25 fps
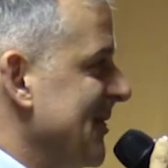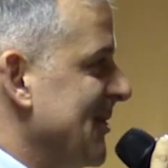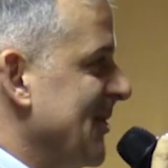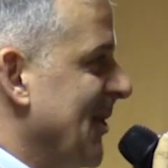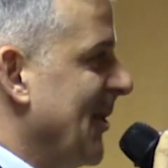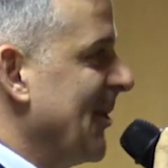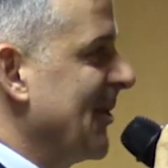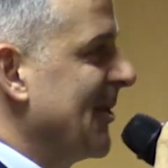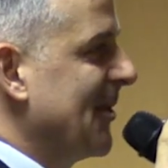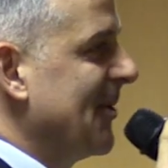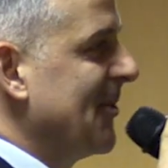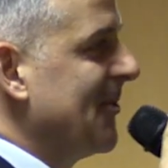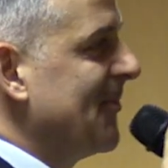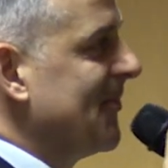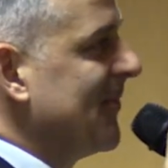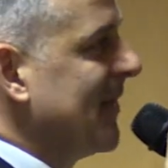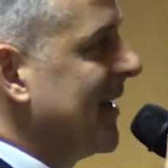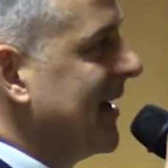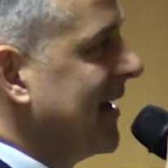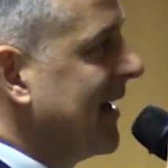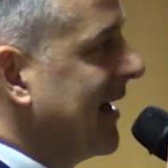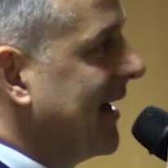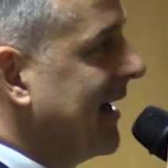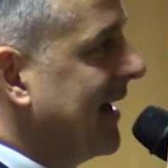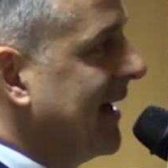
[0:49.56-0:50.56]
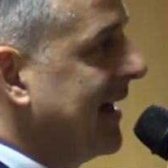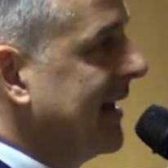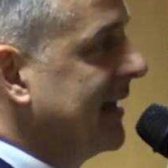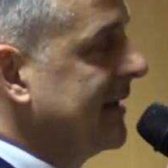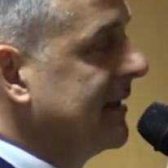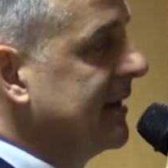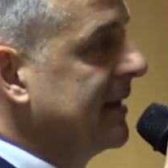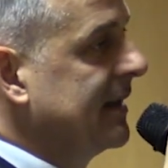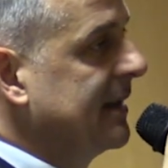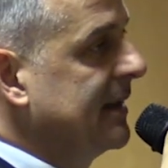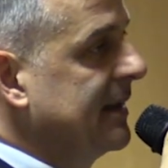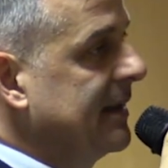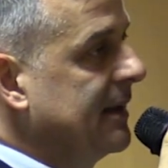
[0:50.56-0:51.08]
talk.
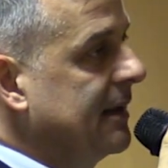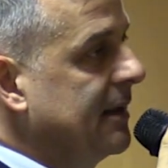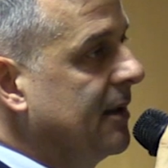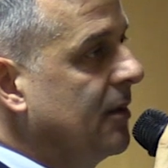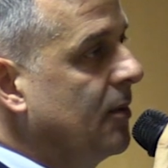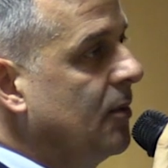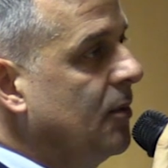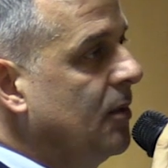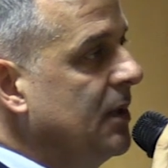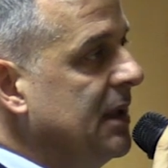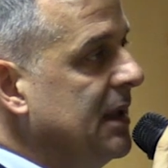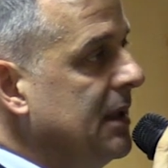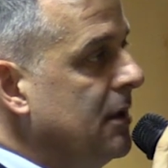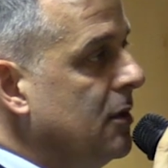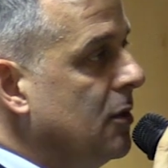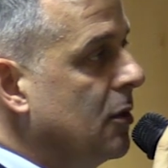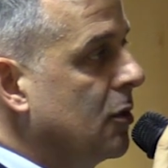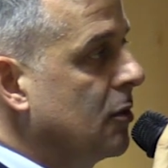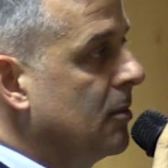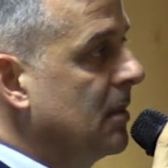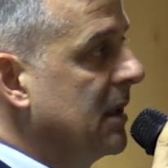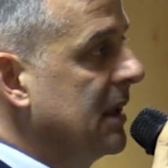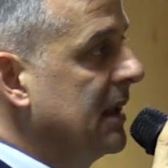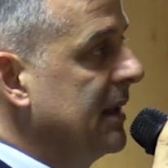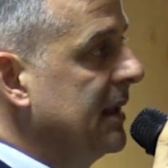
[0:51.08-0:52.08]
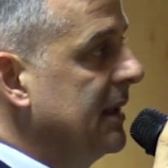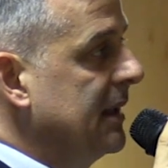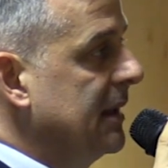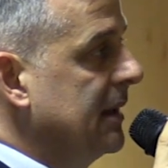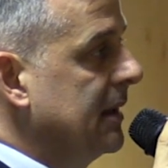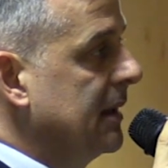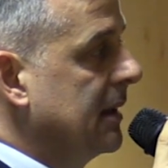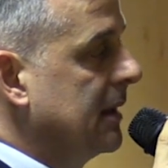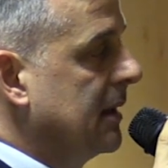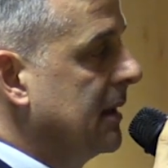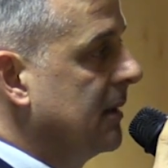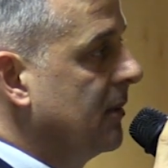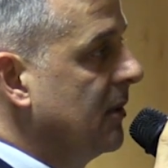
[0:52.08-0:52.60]
And we
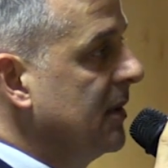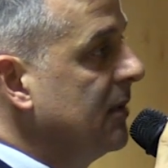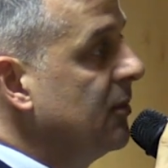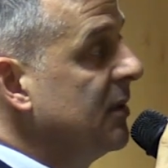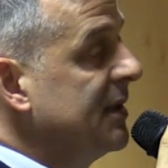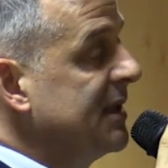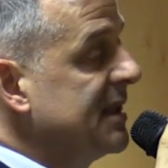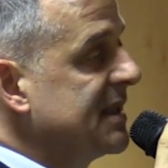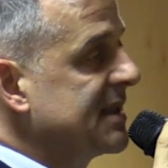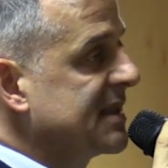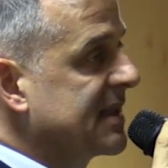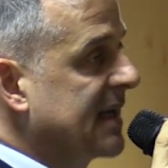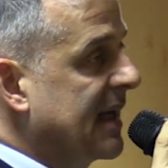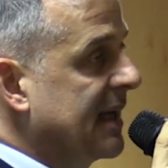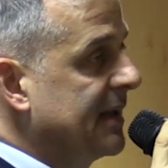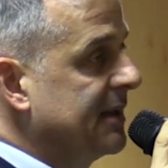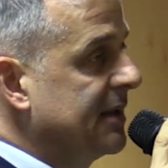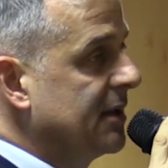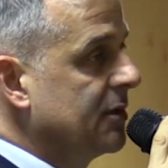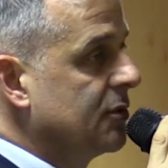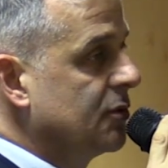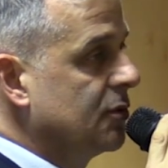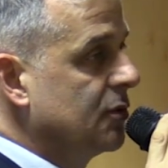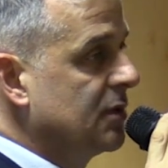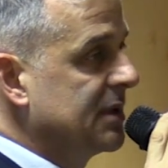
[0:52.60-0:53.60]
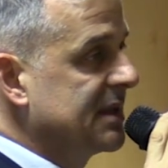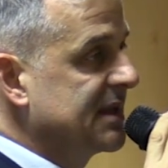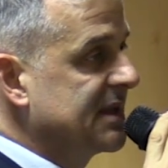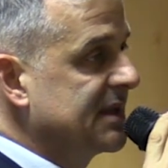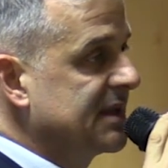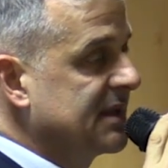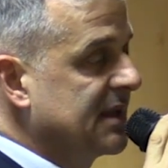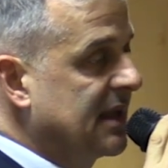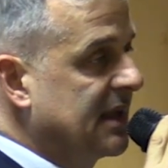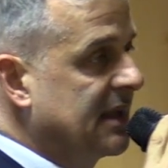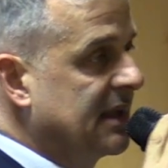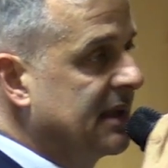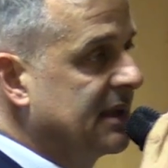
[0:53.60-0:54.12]
normally, we decided to
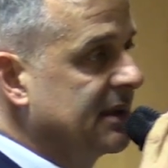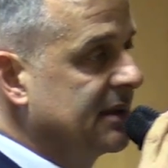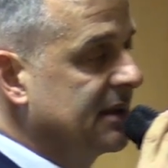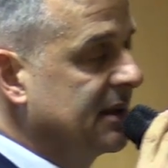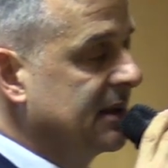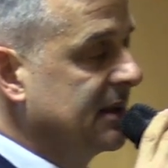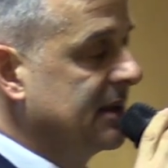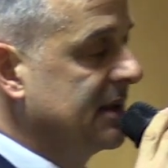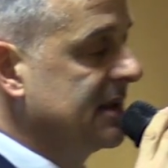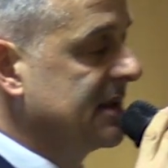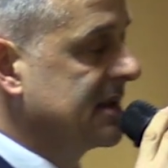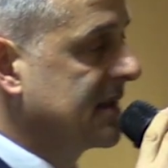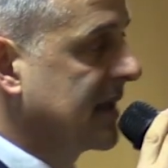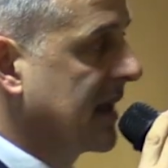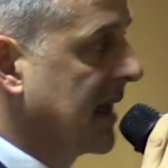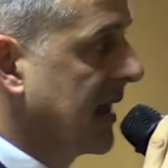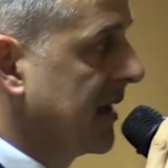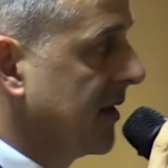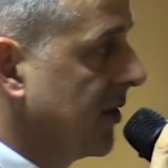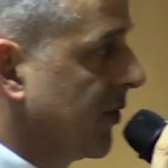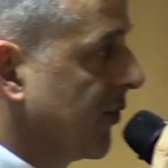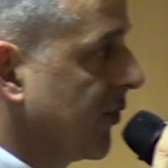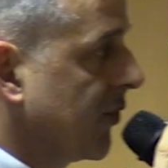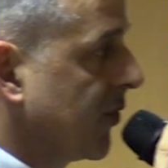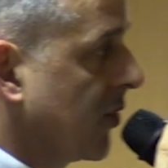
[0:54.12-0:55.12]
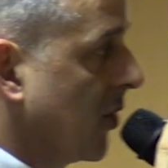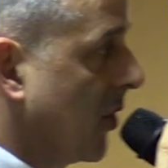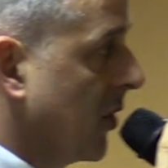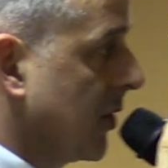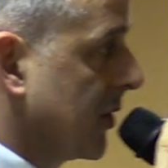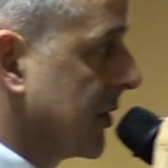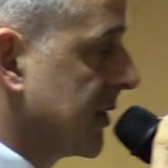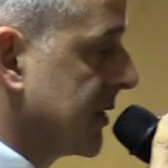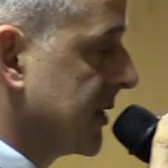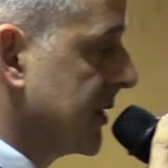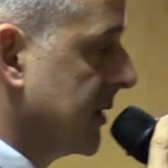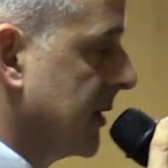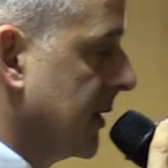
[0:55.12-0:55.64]
start this kind of
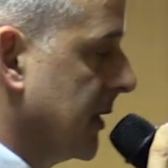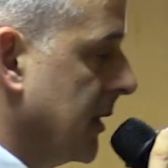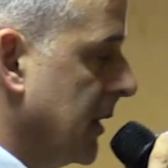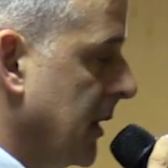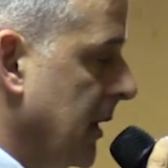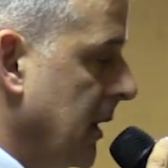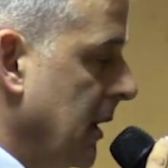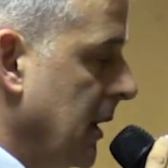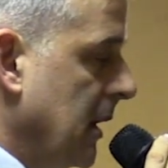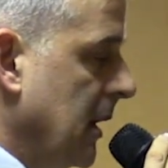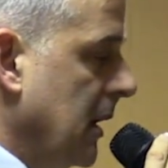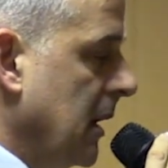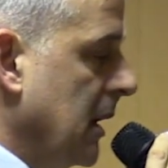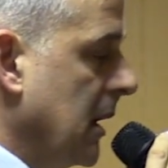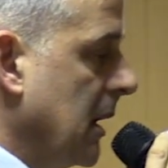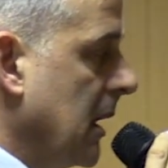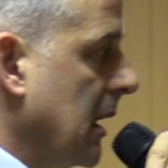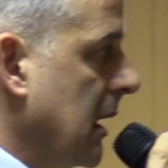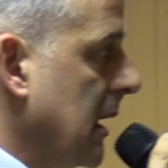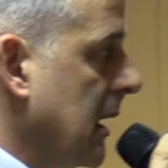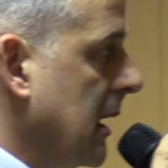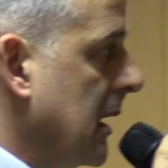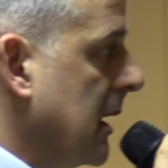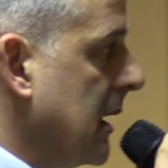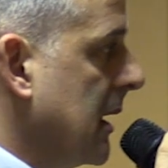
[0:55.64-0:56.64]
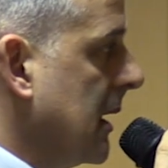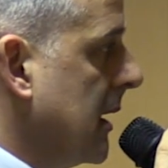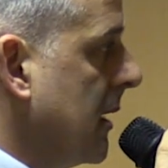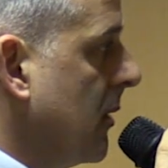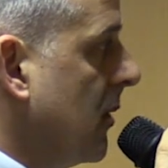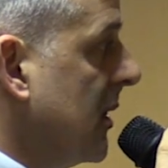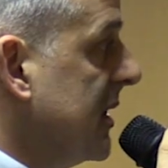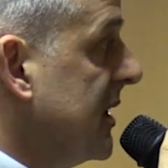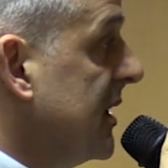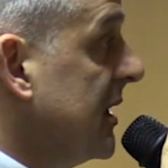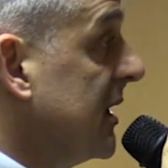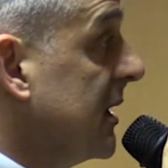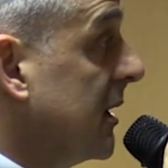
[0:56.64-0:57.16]
talks
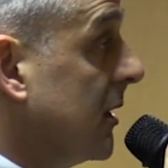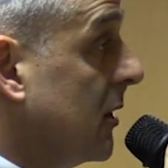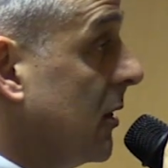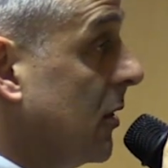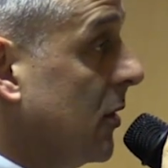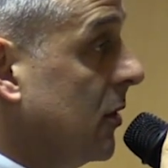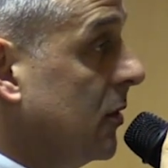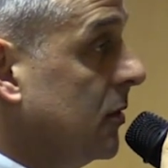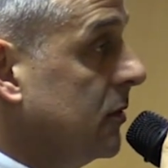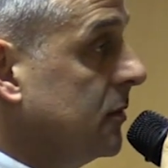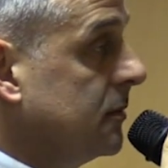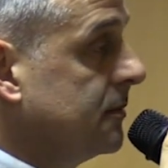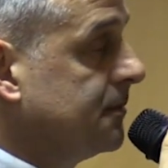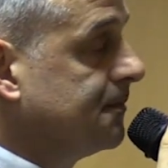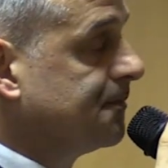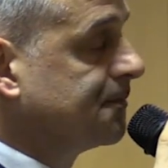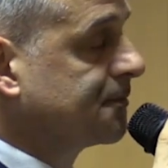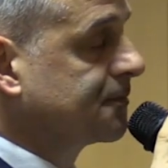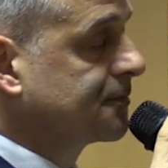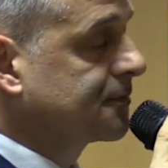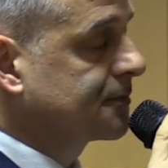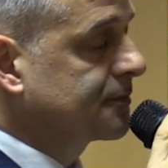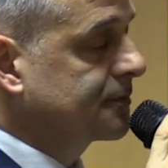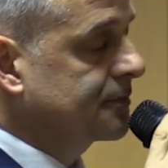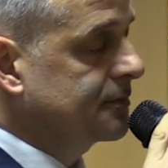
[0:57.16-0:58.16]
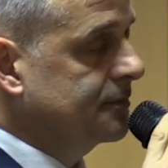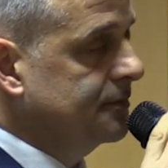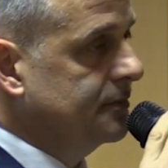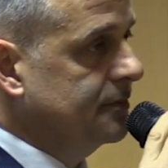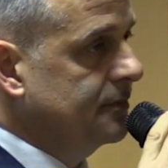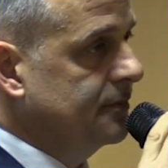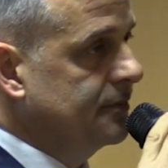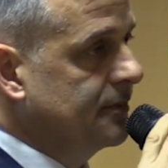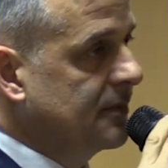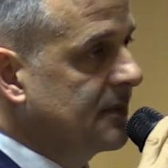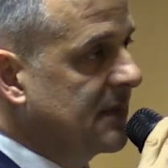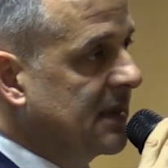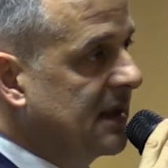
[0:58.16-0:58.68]
1 year ago.
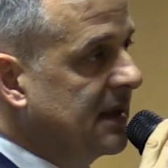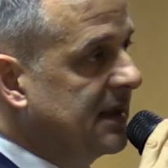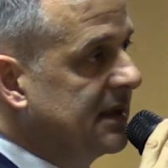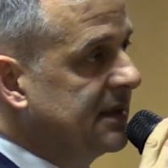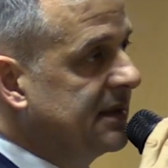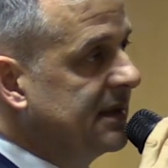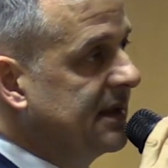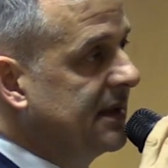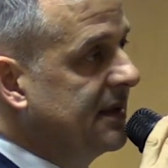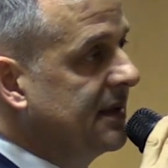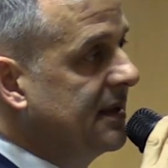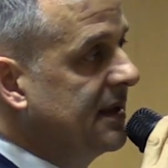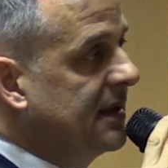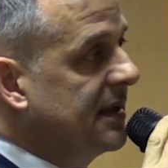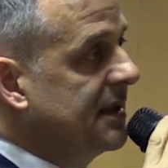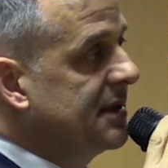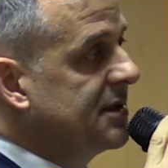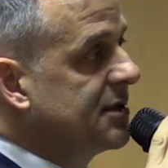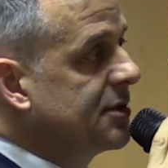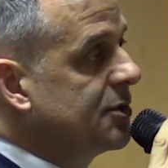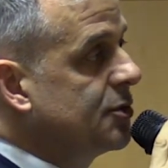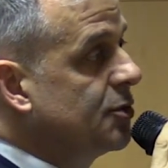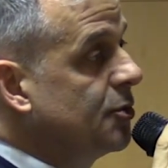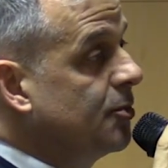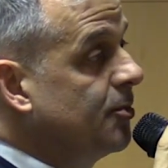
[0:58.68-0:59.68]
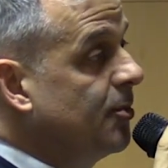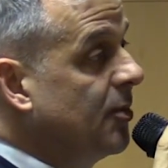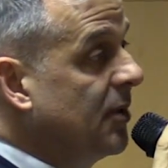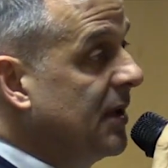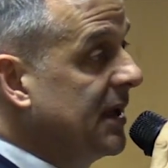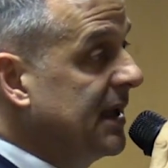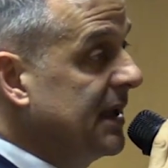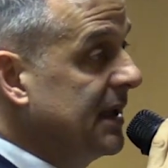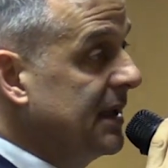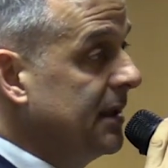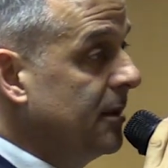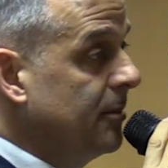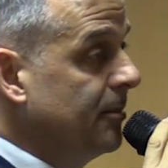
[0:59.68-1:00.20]
And the idea is to
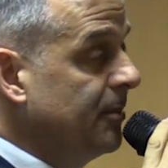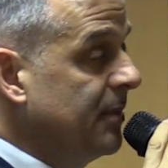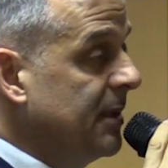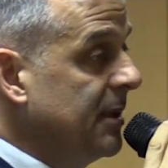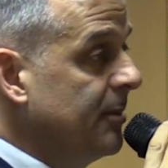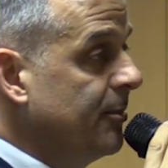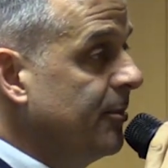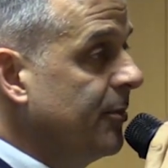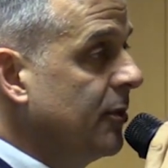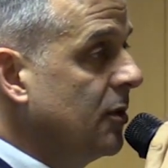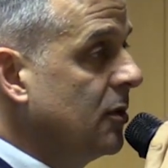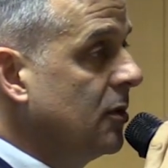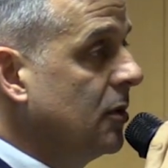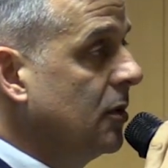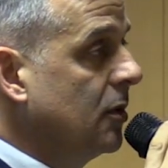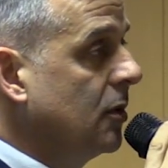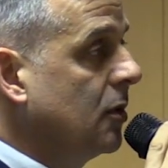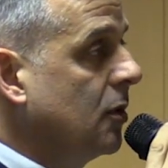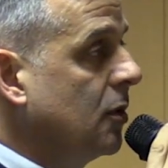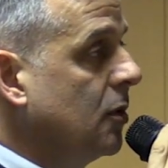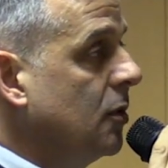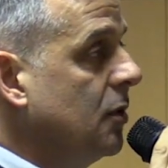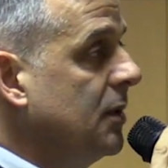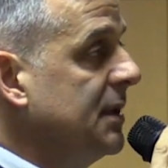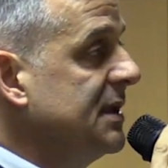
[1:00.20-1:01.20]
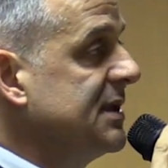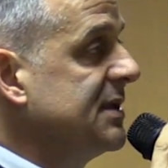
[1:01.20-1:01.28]
bring people who